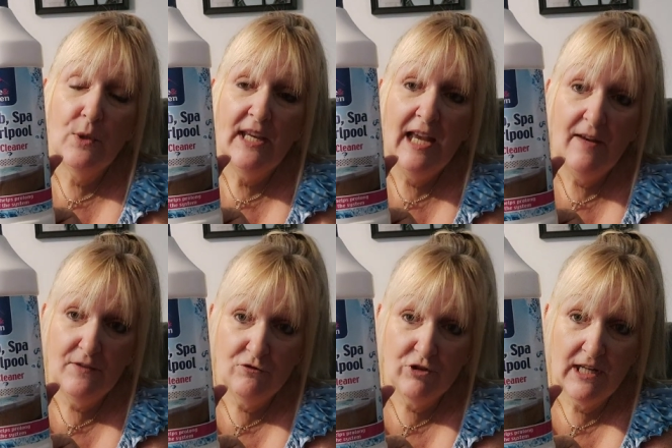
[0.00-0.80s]
We
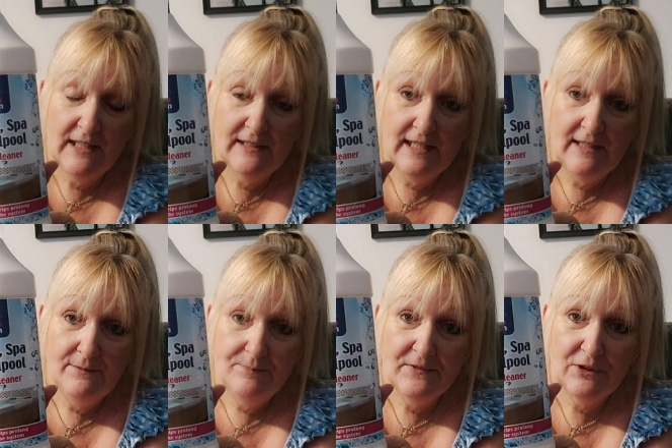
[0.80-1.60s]
haven't tried it,
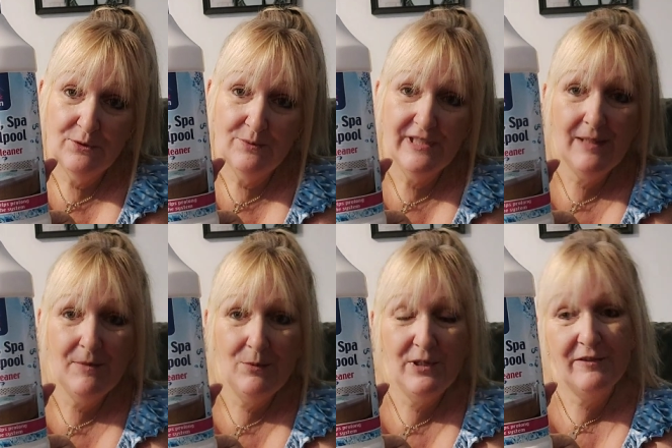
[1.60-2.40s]
so don't take
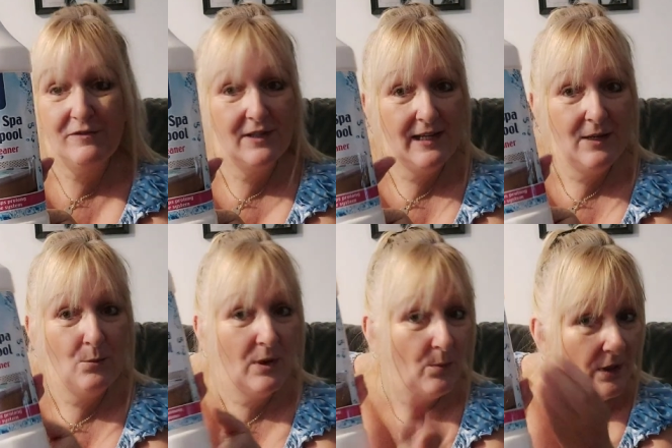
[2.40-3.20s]
my word for
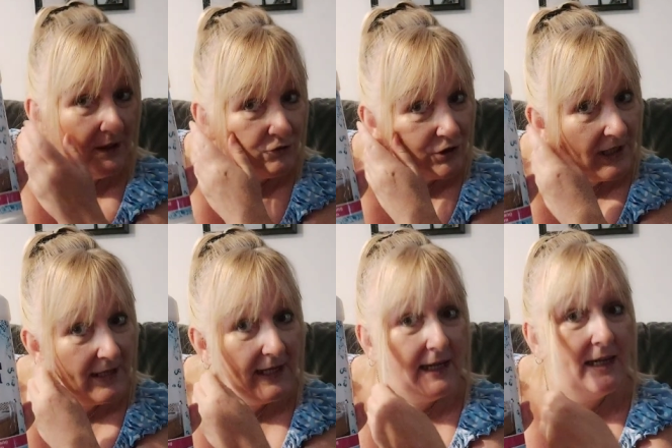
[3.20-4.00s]
it. We will try
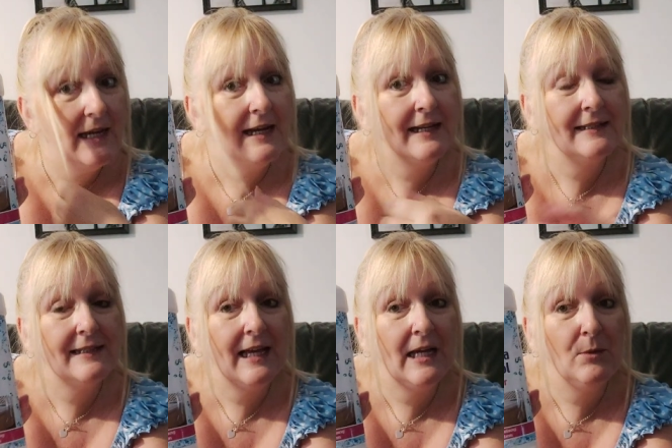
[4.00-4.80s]
it
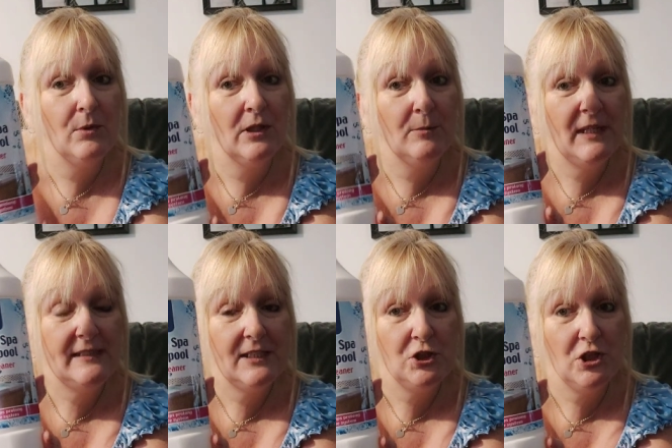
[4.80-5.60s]
and I will
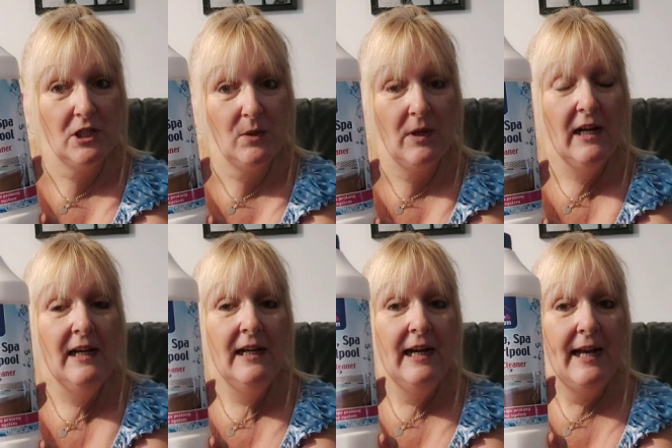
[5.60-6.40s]
message you
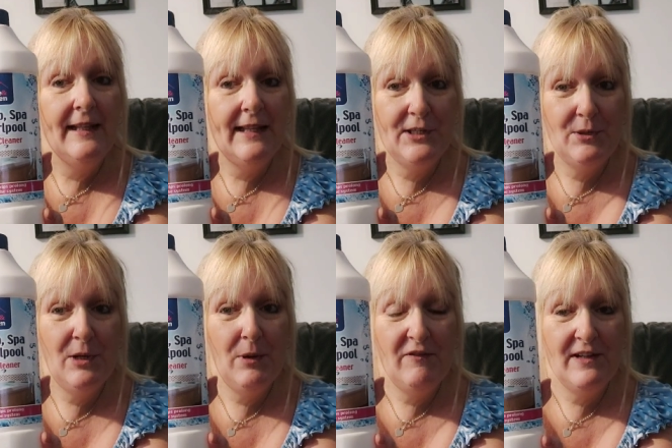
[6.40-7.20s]
and let you
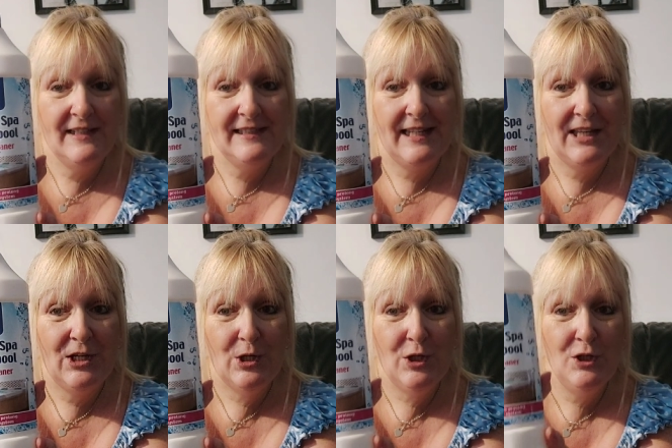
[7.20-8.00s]
know if it is any
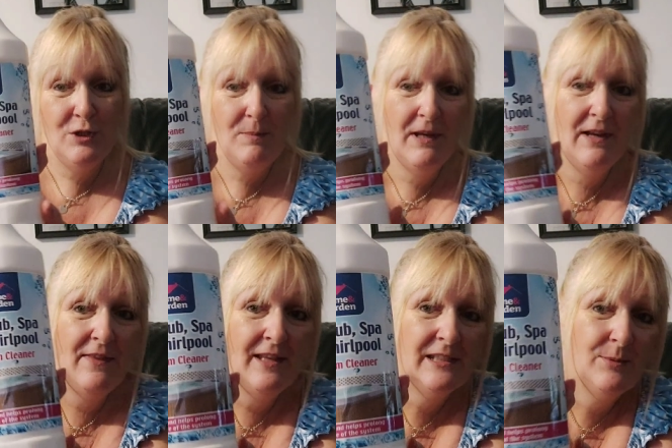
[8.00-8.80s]
good, but
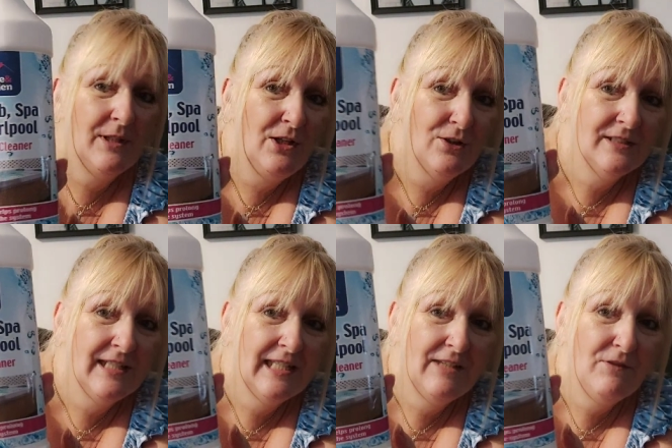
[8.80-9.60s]
that's what it looks
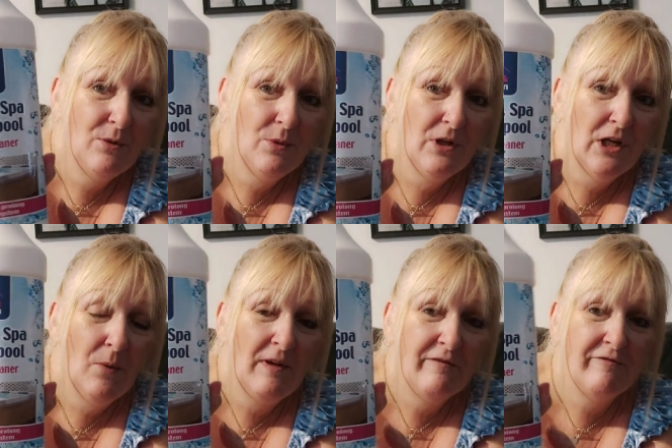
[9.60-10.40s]
like if you were
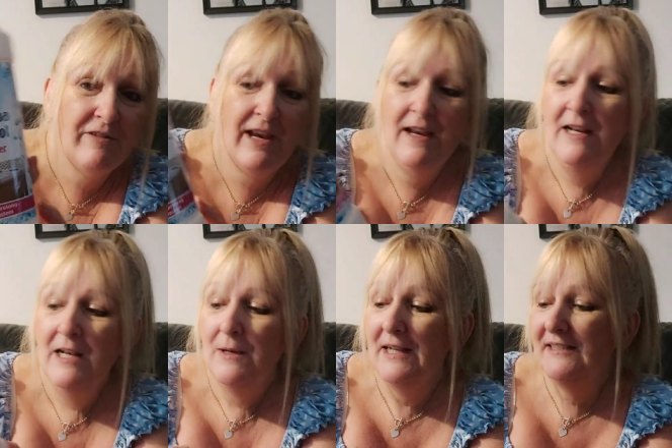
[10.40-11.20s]
going for it.
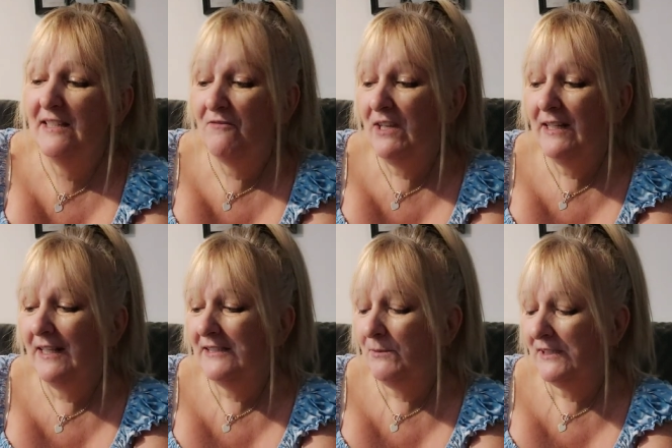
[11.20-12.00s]
I didn't
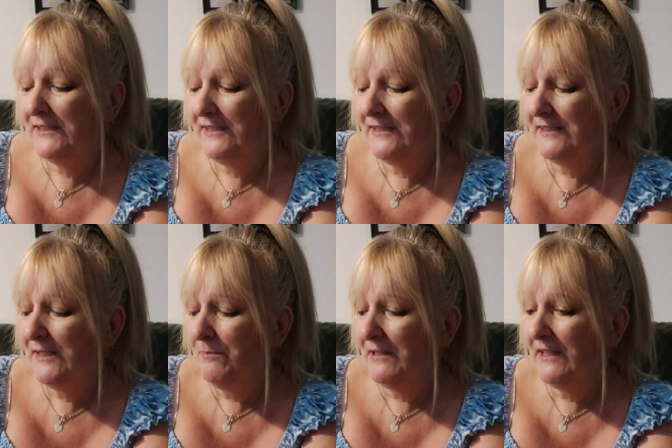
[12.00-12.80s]
realise it was a
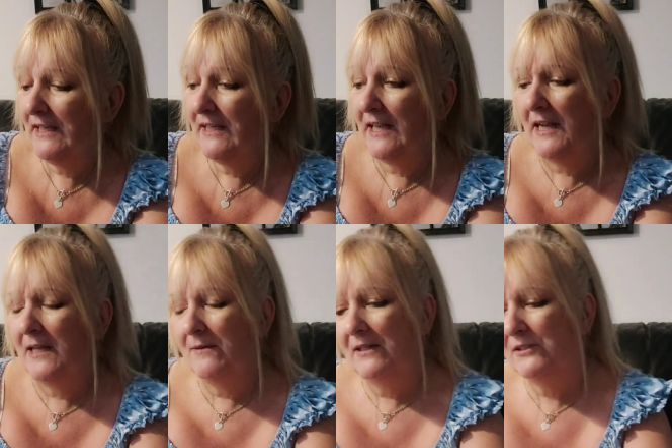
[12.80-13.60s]
system
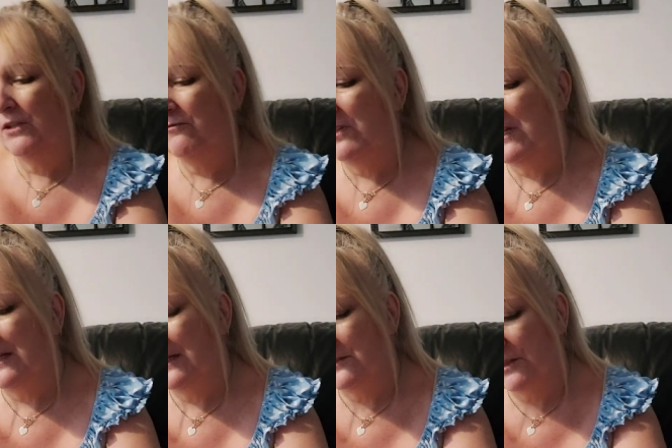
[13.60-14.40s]
cleaner. I mean,
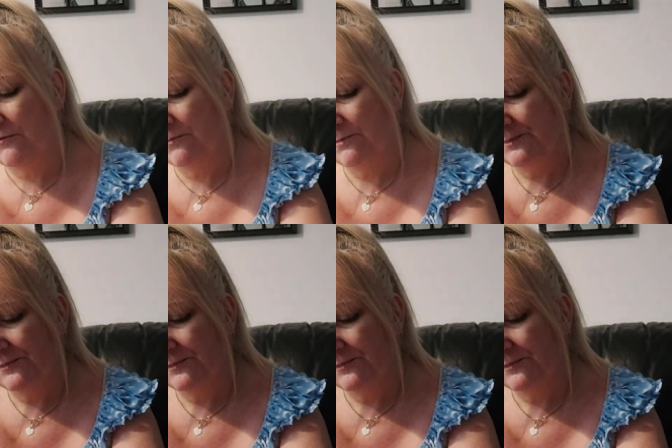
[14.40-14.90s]
I don't